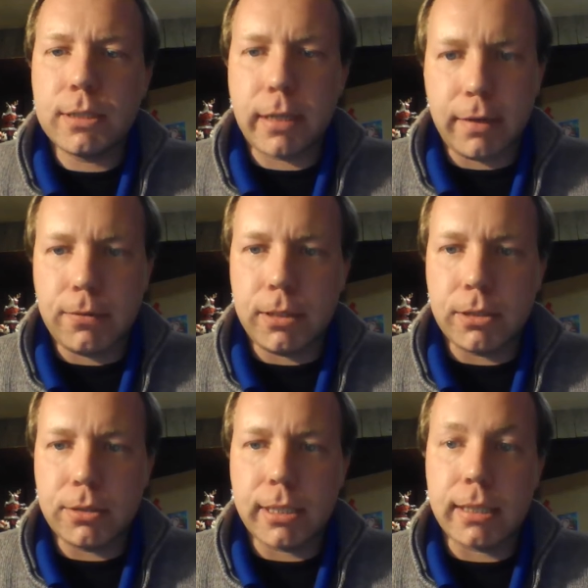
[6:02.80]
of design
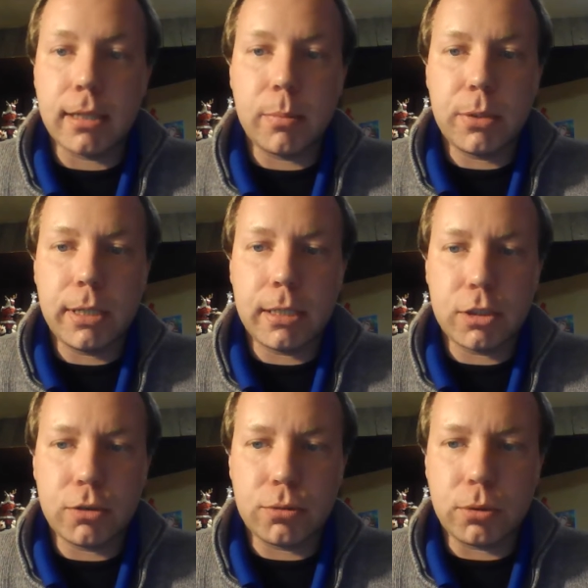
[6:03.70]
features that the company can
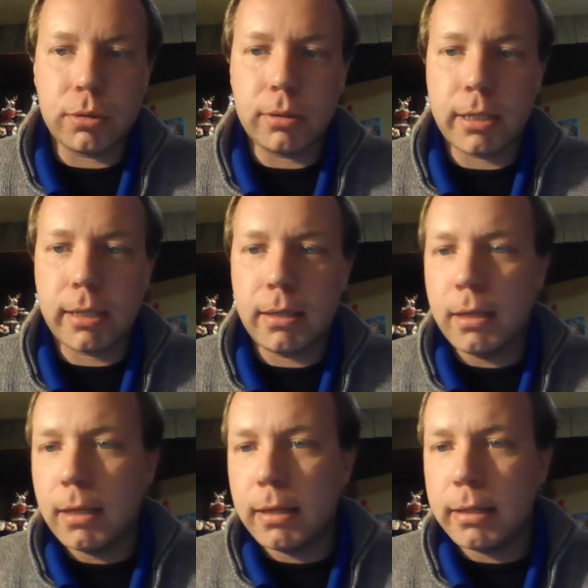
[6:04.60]
control
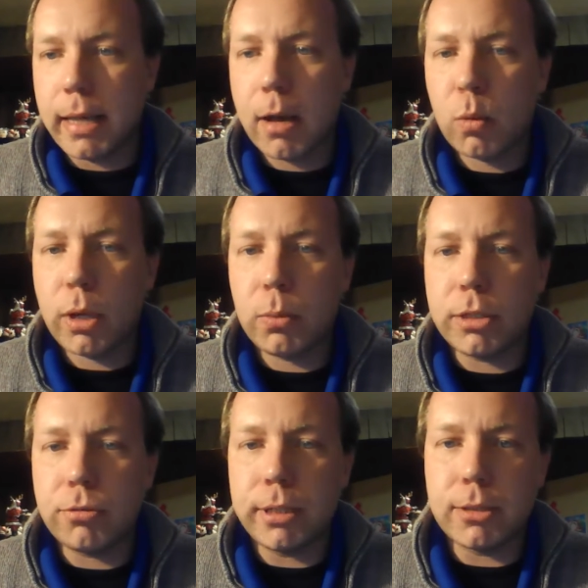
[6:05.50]
is how well we
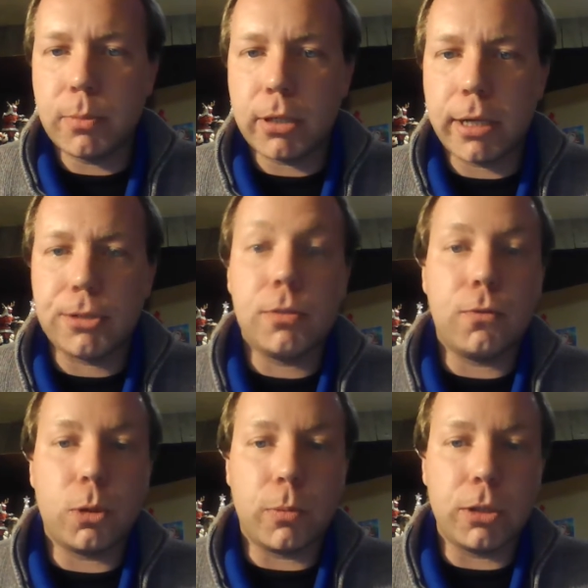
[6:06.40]
treat suppliers and
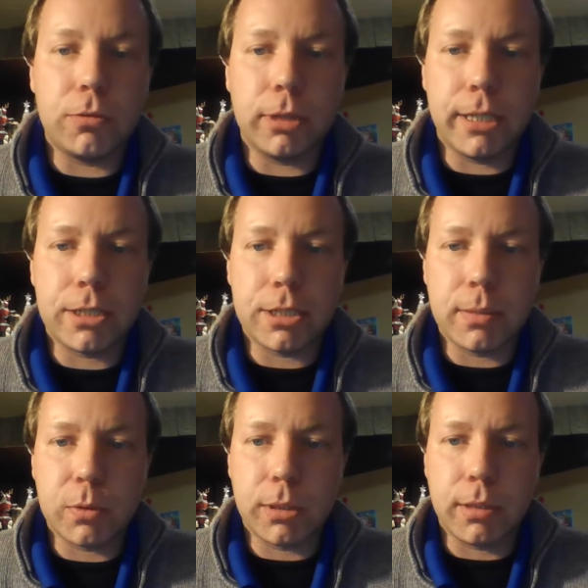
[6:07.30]
form good
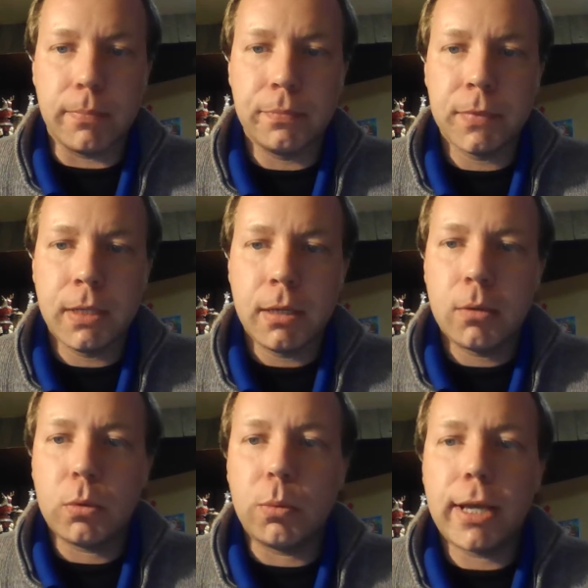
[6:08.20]
relationships with them.
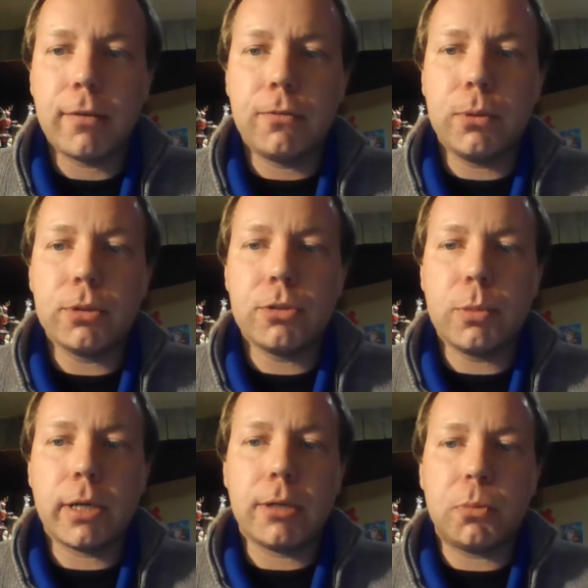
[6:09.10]
When we have fewer
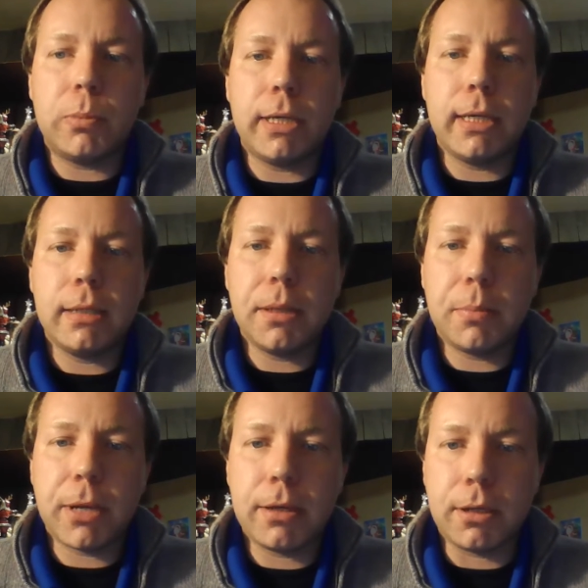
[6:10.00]
suppliers, we begin to
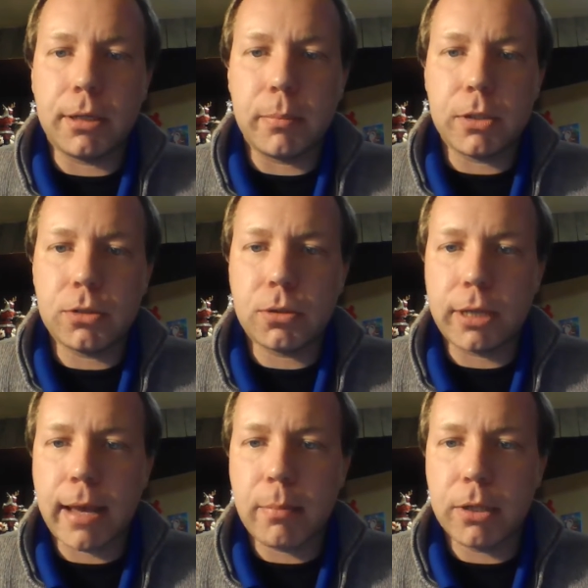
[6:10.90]
depend on them
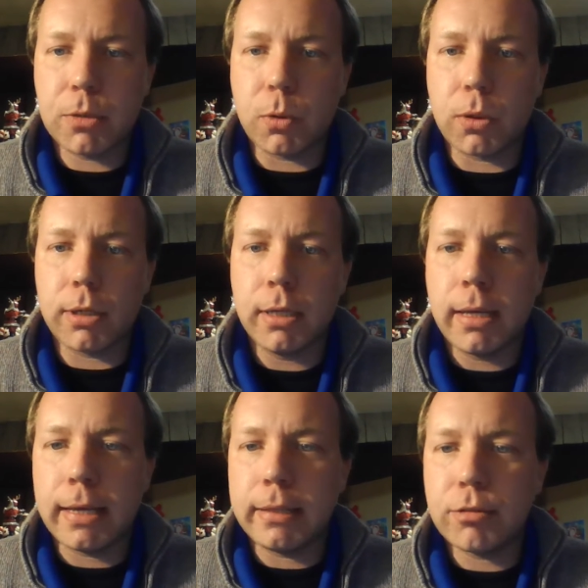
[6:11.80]
that much more,
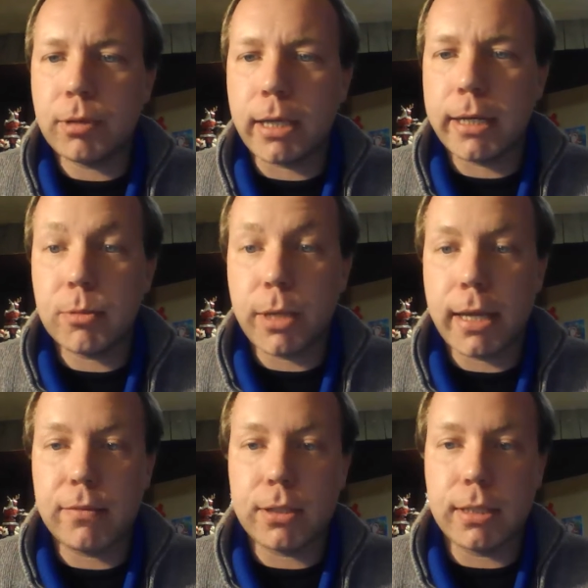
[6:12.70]
and this reliance may
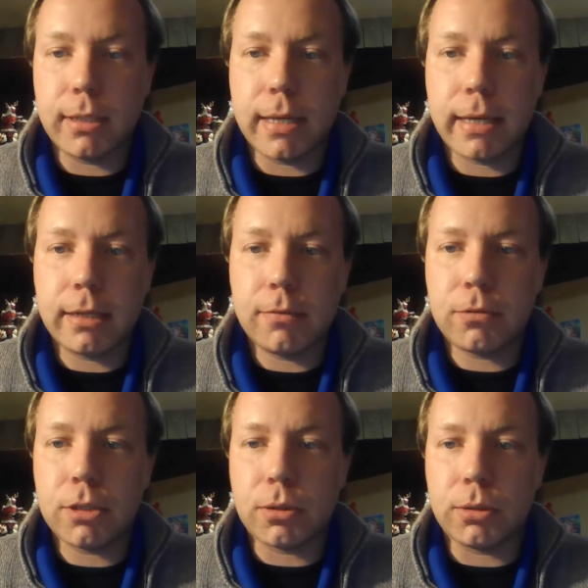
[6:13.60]
have negative
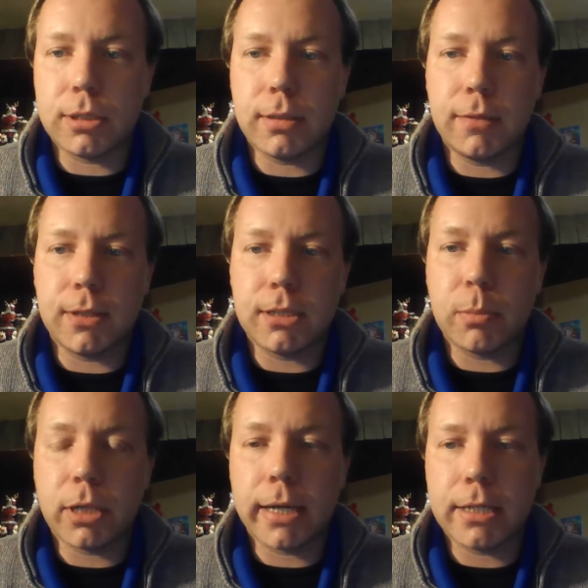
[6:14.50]
results if the
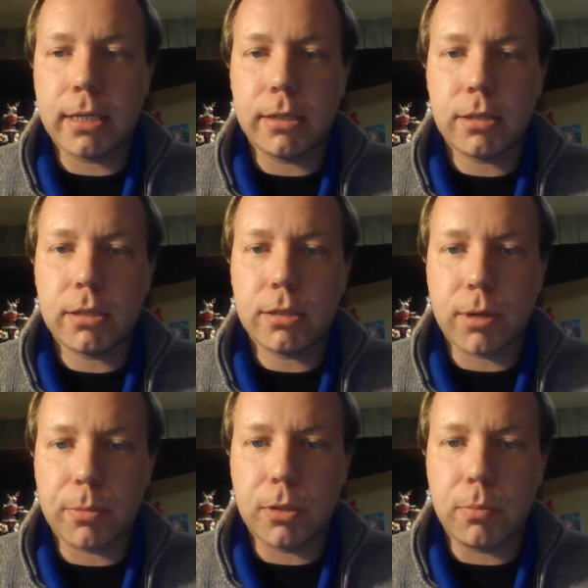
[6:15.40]
supply chain is
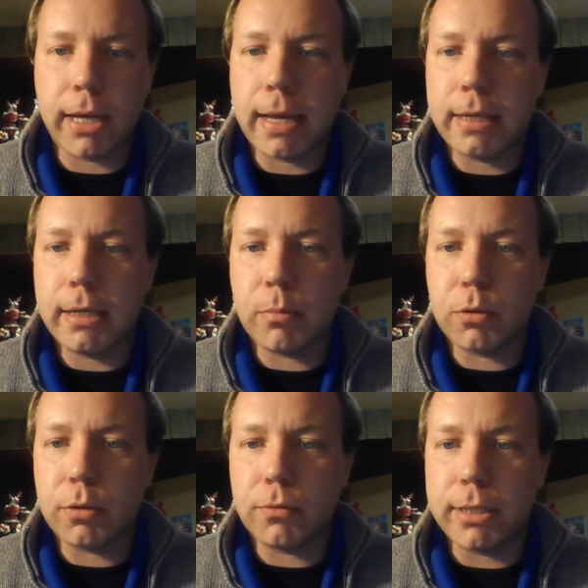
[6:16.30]
disrupted by any
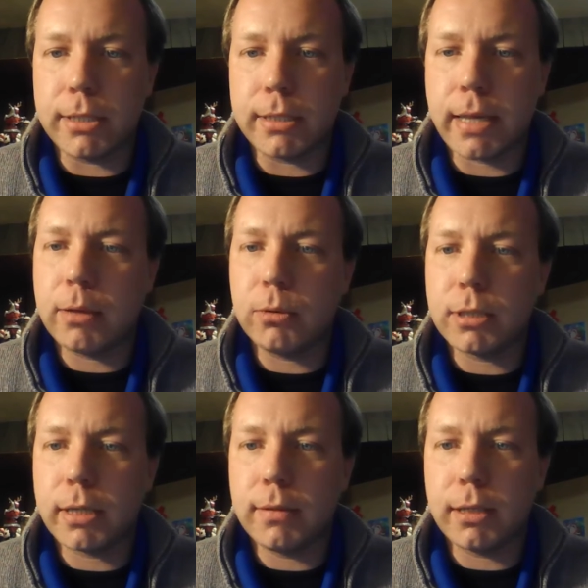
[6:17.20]
number of reasons
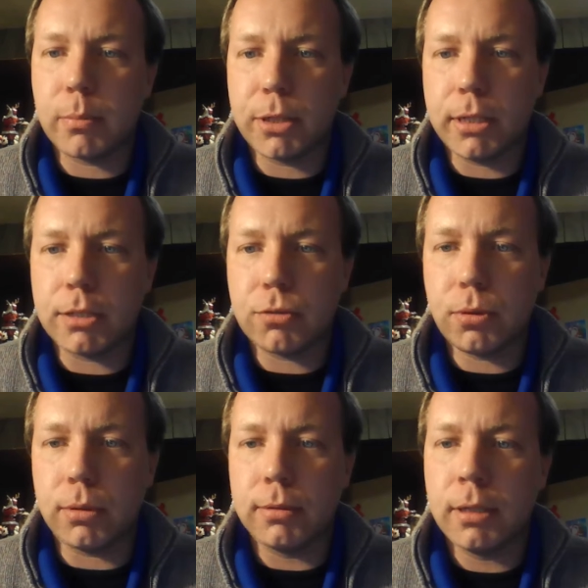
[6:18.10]
outside of the company
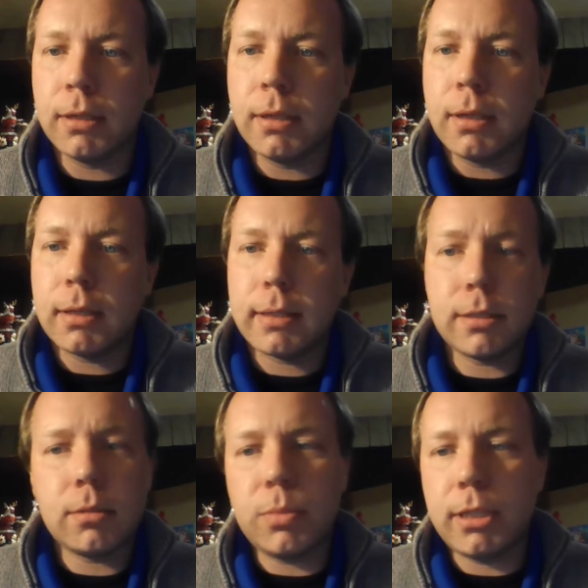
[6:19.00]
control.
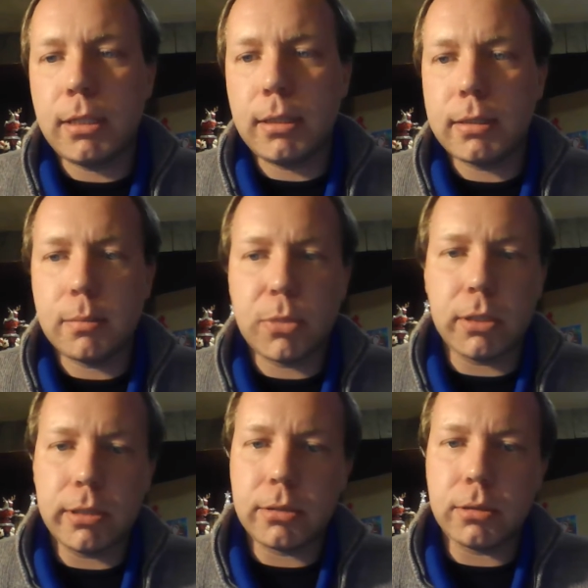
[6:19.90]
This could be
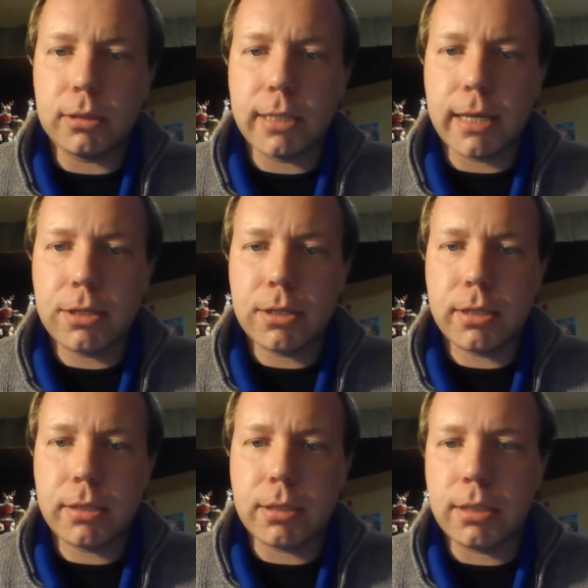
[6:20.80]
political
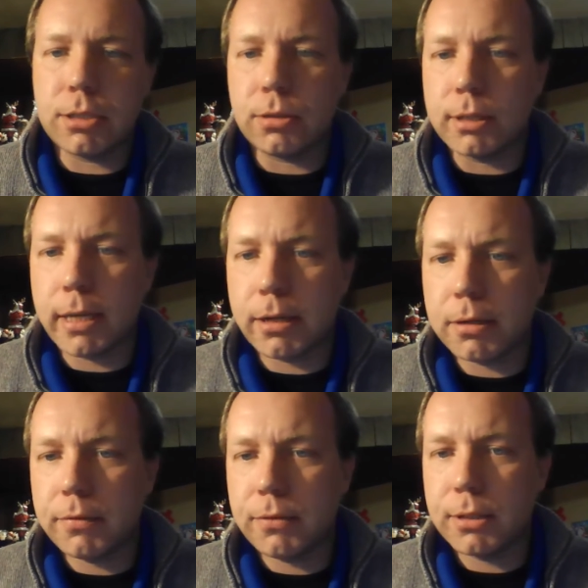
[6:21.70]
tensions, additional
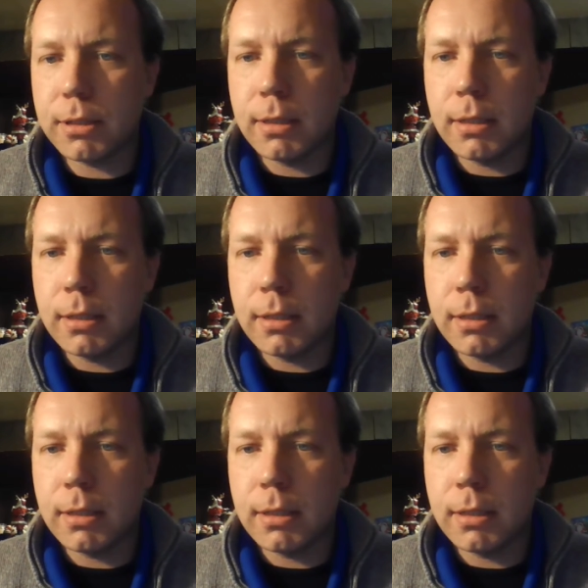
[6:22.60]
tariffs